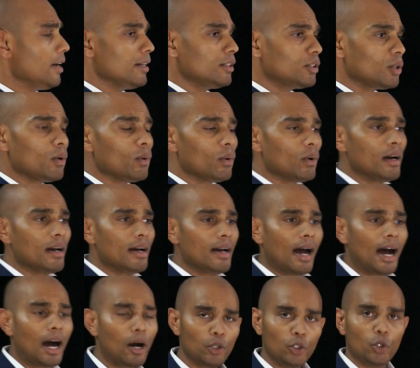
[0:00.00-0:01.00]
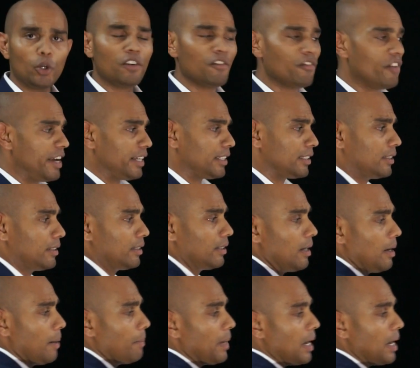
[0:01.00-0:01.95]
So how do you invest?